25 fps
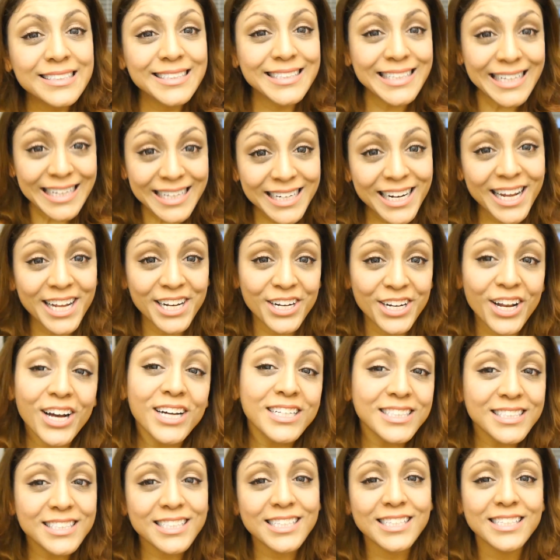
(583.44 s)
Did I
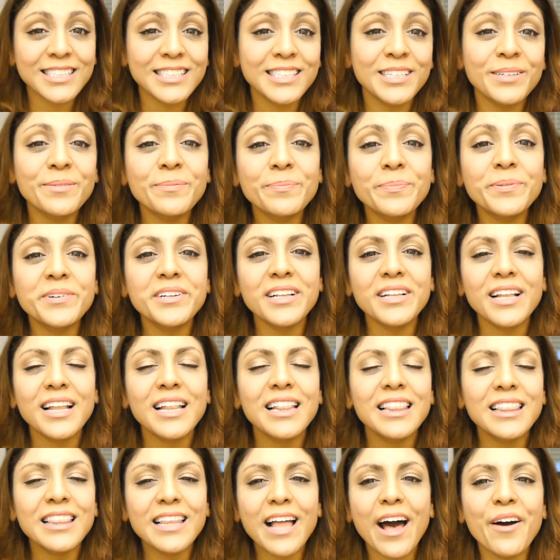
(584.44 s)
not say simple?
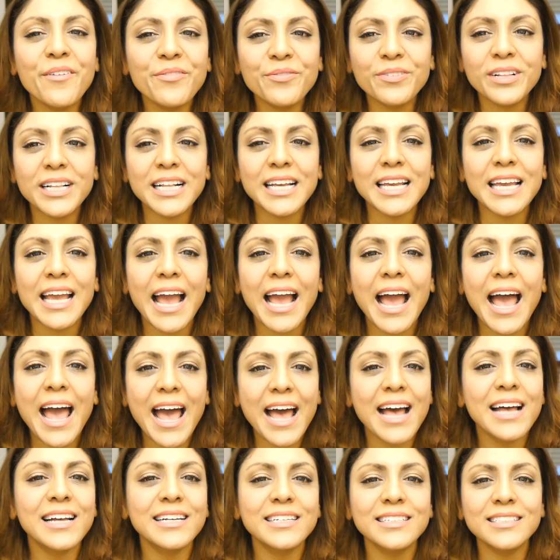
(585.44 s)
Lovely
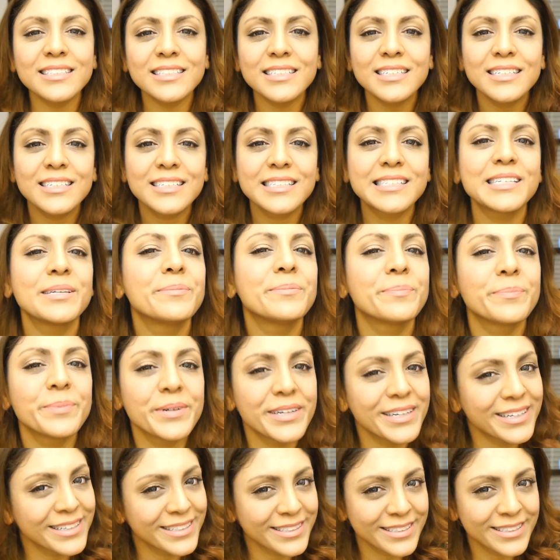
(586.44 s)
and
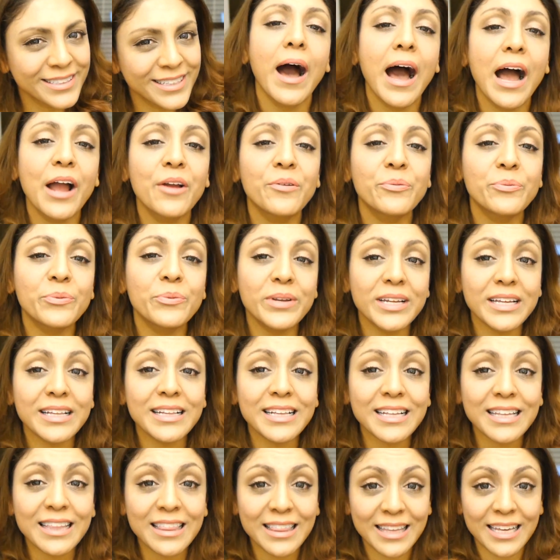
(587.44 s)
simple. I
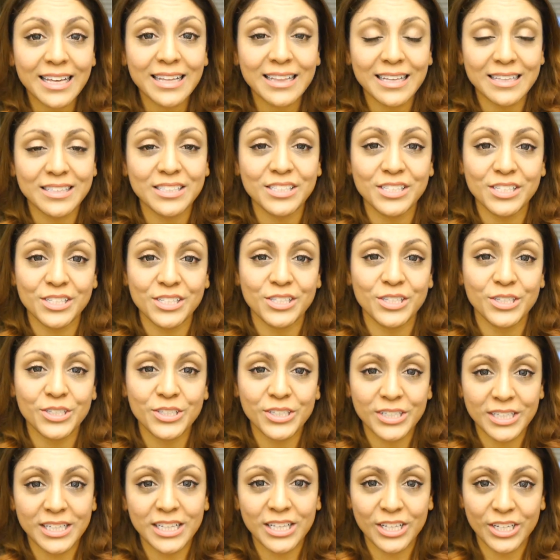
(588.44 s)
really think that this is a
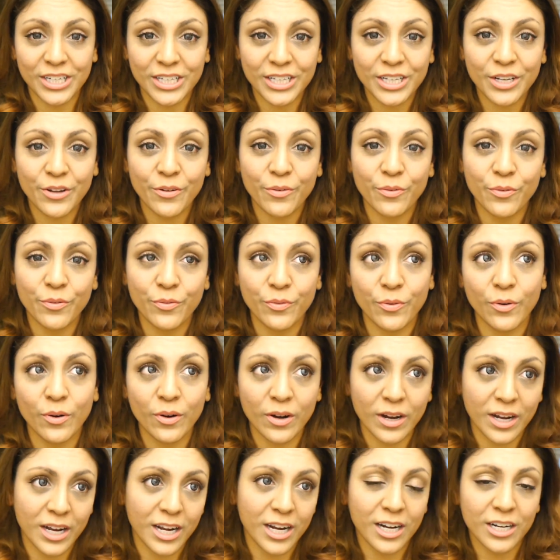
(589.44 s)
good look
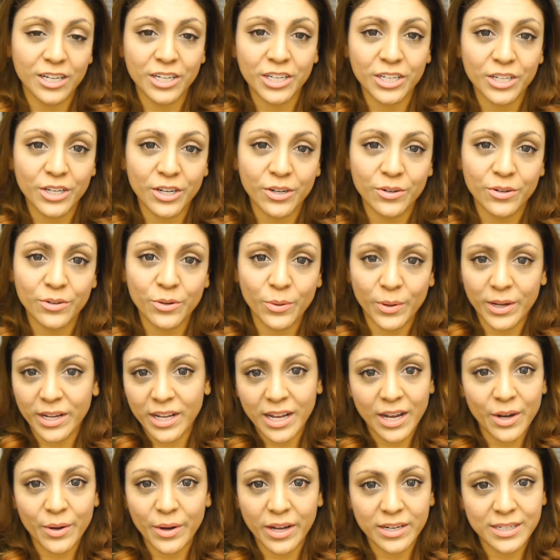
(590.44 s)
for, you know, going
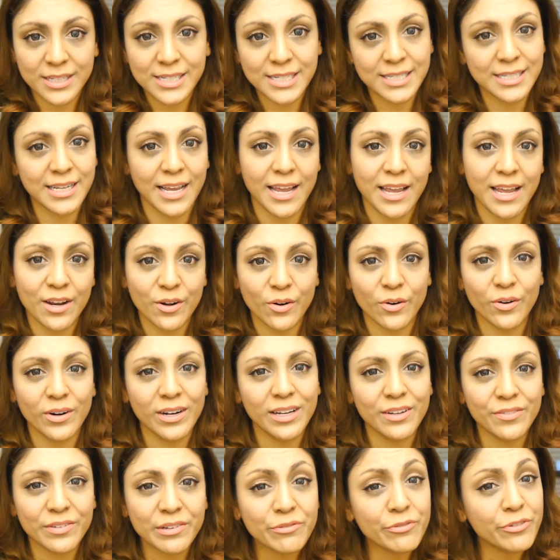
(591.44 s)
out on a date or
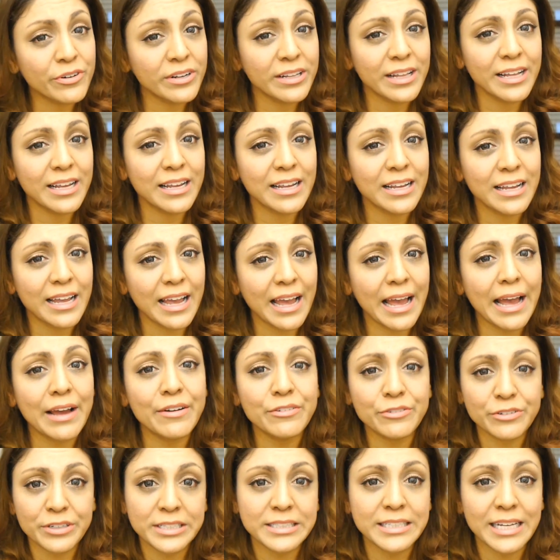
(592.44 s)
even for like every